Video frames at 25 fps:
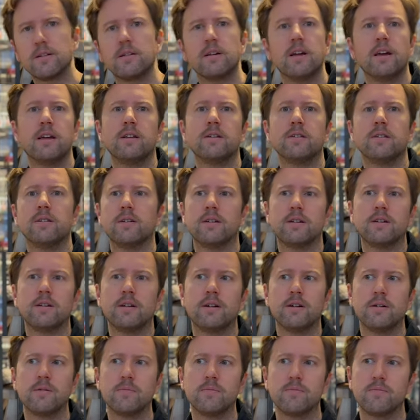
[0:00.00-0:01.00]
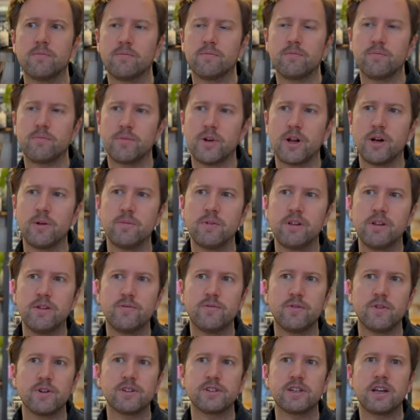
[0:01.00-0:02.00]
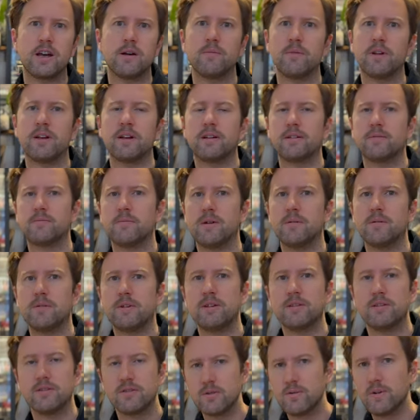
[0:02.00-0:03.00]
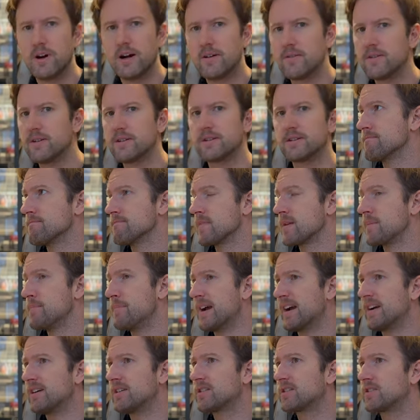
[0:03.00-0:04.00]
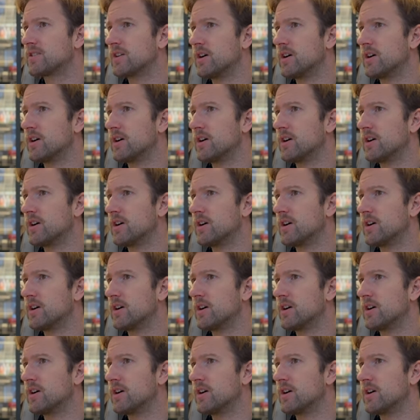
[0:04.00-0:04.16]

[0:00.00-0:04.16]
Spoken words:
And probably the first time, like maybe 2 hours. Bearings